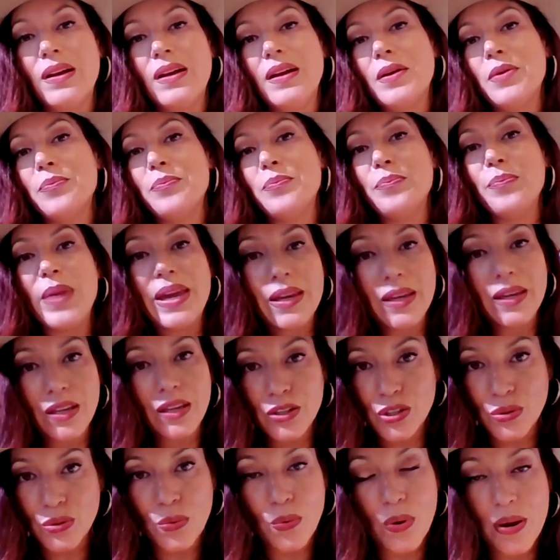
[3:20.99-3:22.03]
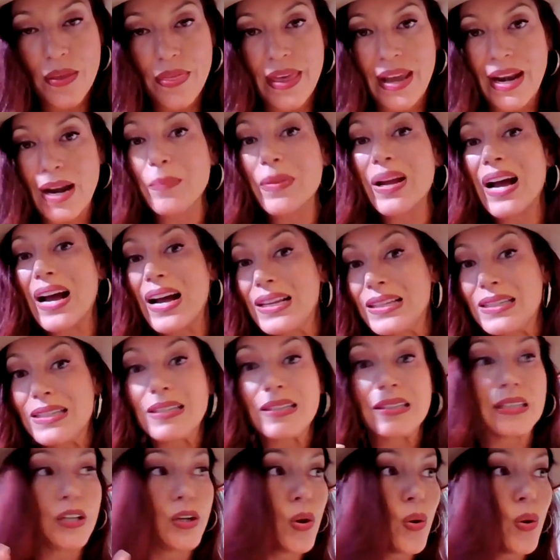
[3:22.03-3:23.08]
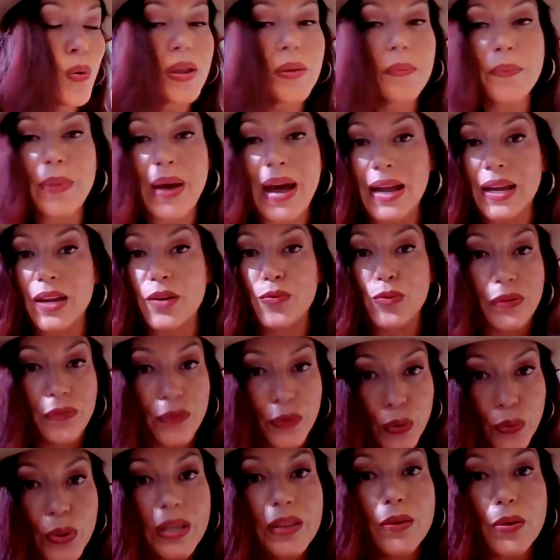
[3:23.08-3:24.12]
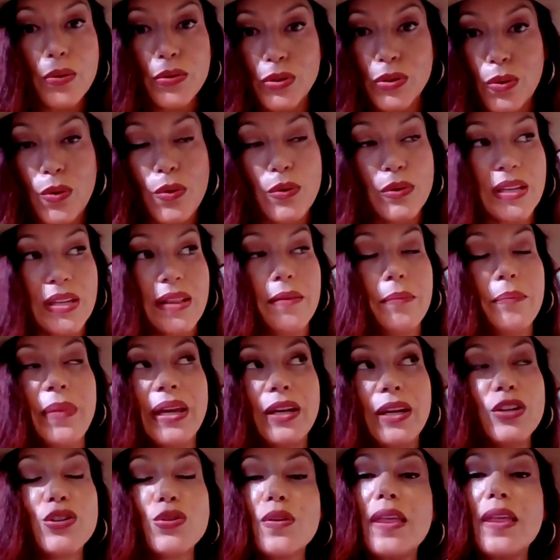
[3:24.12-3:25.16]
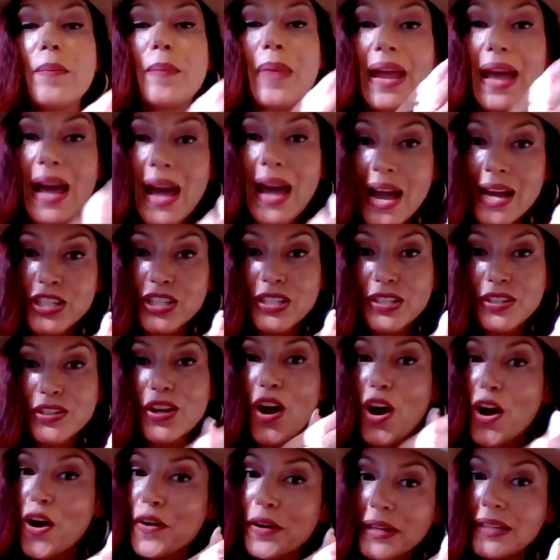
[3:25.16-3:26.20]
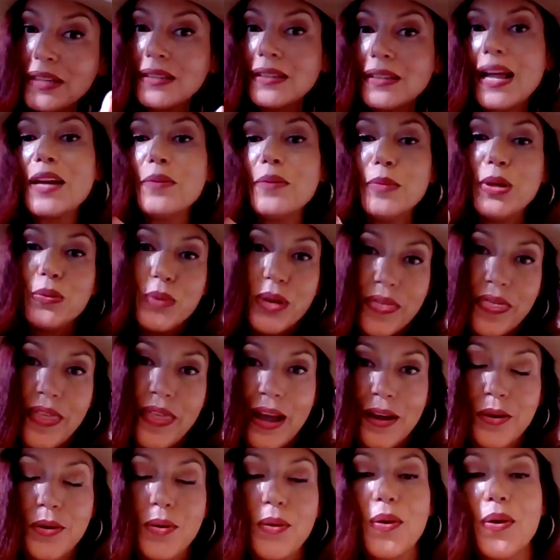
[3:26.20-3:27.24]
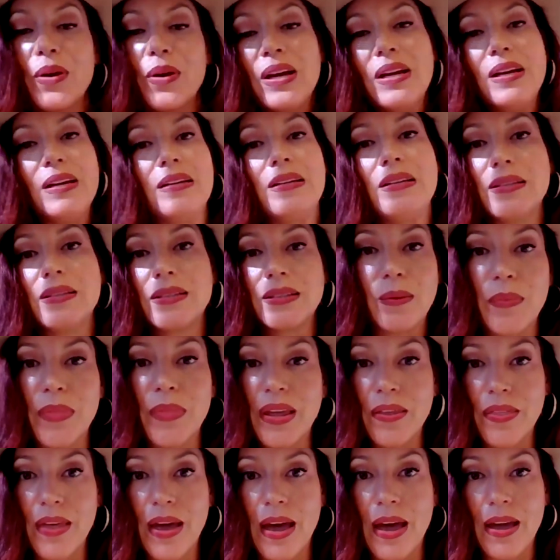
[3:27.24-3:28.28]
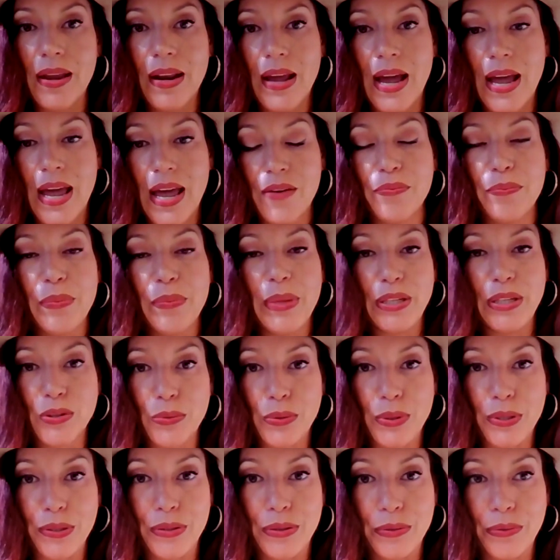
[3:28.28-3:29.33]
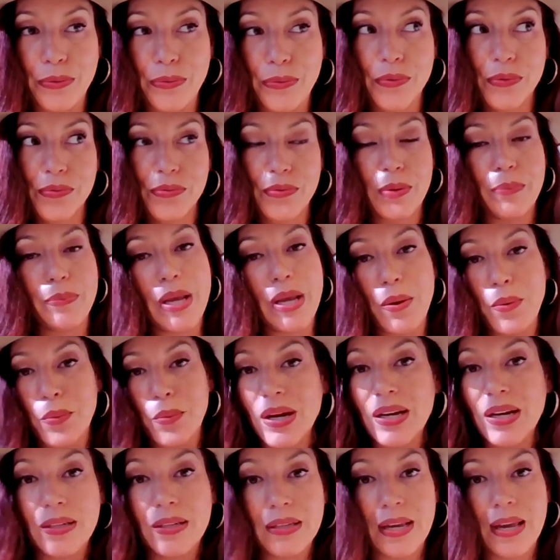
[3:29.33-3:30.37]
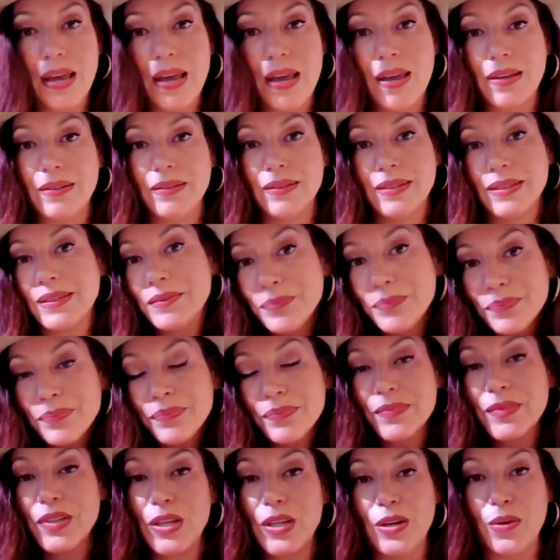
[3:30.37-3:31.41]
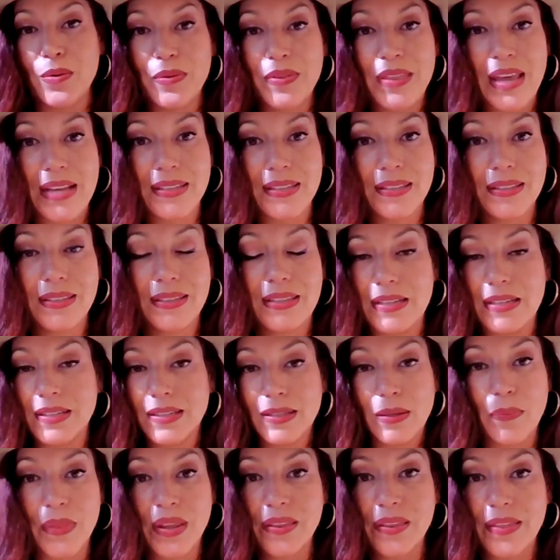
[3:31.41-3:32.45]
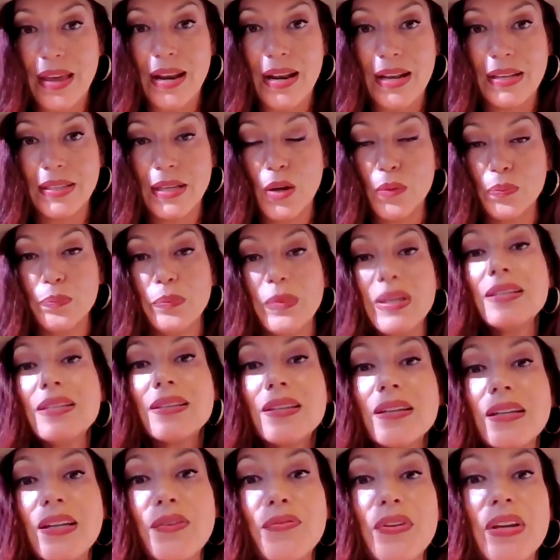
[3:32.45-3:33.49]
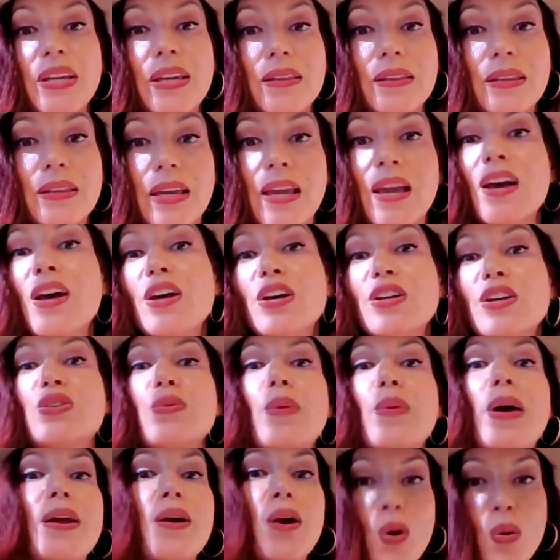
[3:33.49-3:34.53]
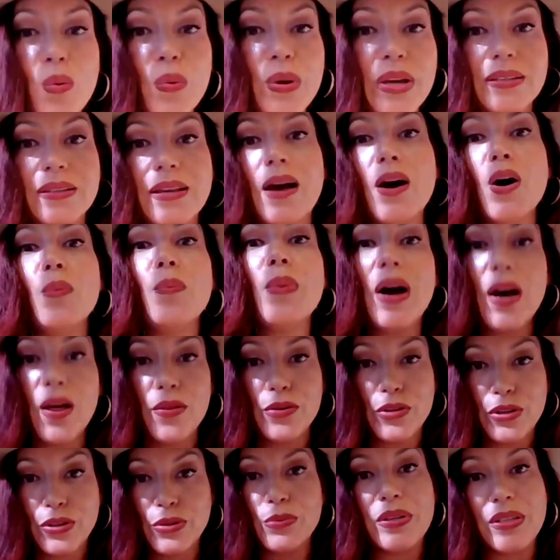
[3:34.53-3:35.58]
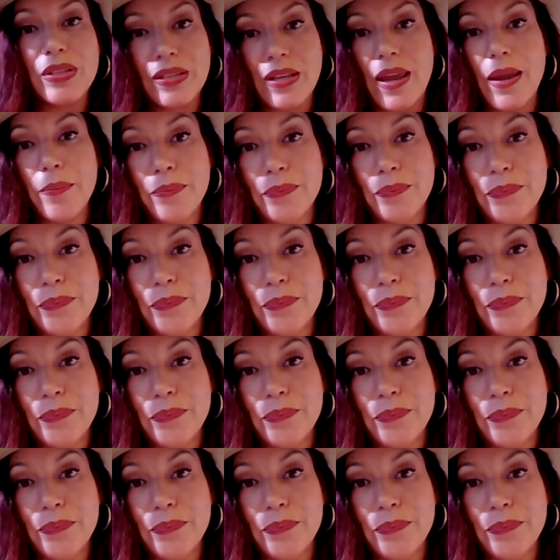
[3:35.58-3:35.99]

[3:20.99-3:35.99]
making sure that I'm constantly going back and reviewing those goals and making sure that my actions are in alignment with that goal is something that I have made sure to do from day one. And, that's something that has helped me significantly. So I always help others do the same.